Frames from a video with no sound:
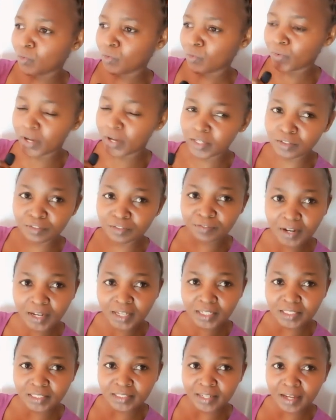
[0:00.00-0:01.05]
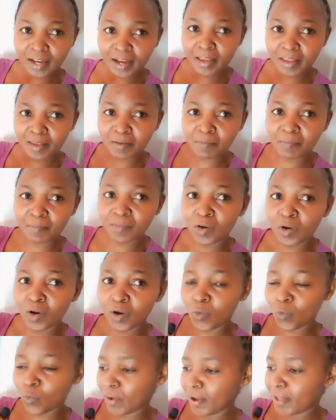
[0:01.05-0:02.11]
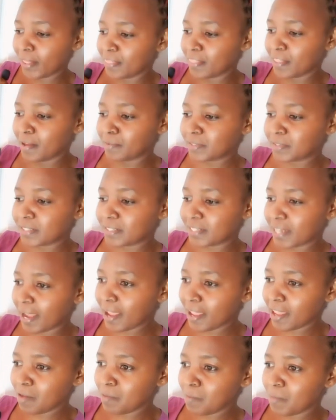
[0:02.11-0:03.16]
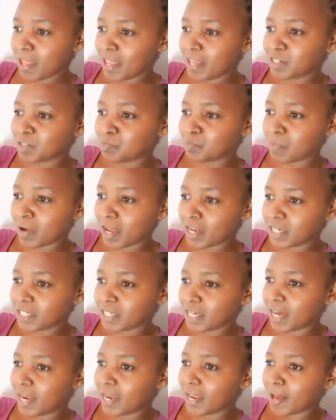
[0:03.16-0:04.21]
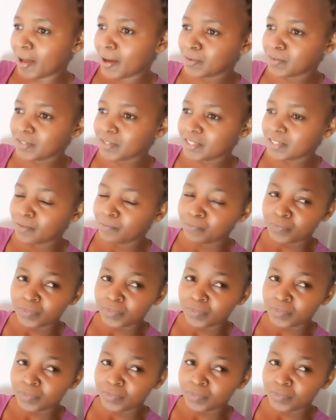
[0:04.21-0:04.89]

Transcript: when you find time when the time and money allows